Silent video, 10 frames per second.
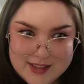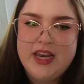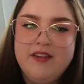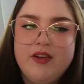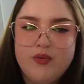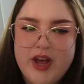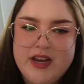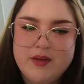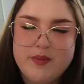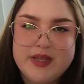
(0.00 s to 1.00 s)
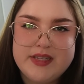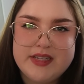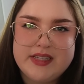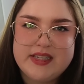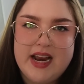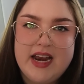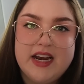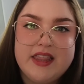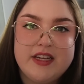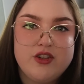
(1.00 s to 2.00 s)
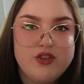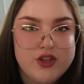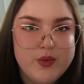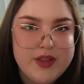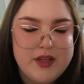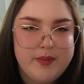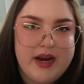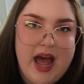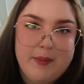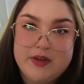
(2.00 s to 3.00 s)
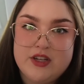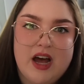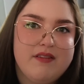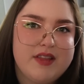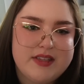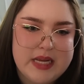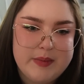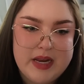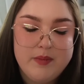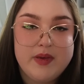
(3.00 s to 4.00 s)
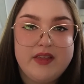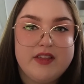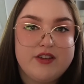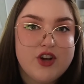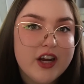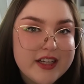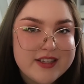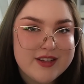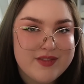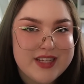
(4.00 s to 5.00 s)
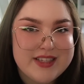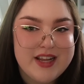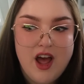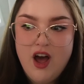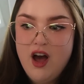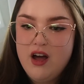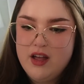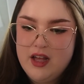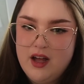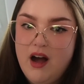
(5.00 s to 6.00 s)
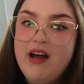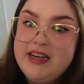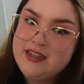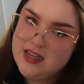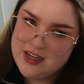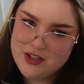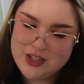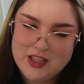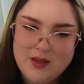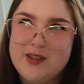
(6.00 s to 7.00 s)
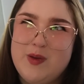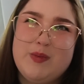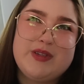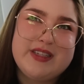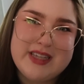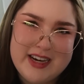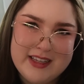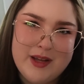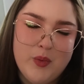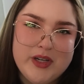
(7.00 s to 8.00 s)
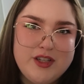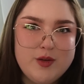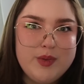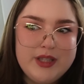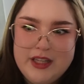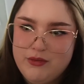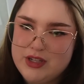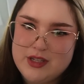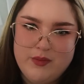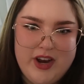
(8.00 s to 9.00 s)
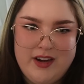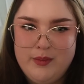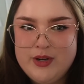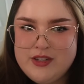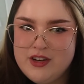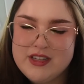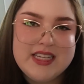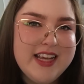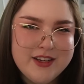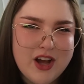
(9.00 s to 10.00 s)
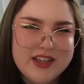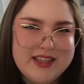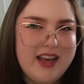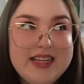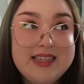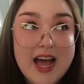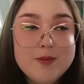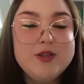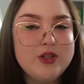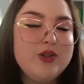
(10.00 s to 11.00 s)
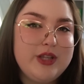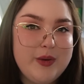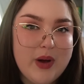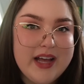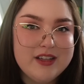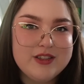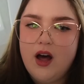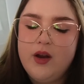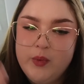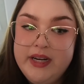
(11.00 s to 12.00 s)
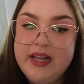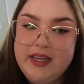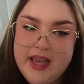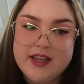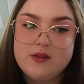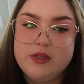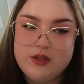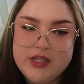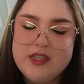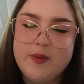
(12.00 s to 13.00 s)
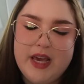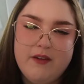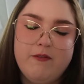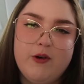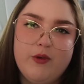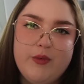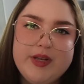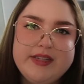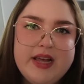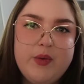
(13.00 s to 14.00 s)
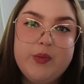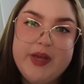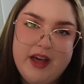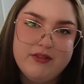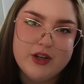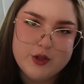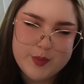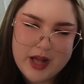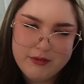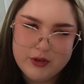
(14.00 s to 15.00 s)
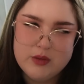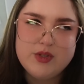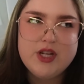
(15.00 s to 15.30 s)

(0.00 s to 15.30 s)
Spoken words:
And even random businesses that had nothing to do with it but happen to have the same name being the targets of this, unintentionally, because people decided they wanted to believe what some random person on TikTok said. It's absolutely wild. On one hand, yes, we do need to be careful what we say when we have large platforms.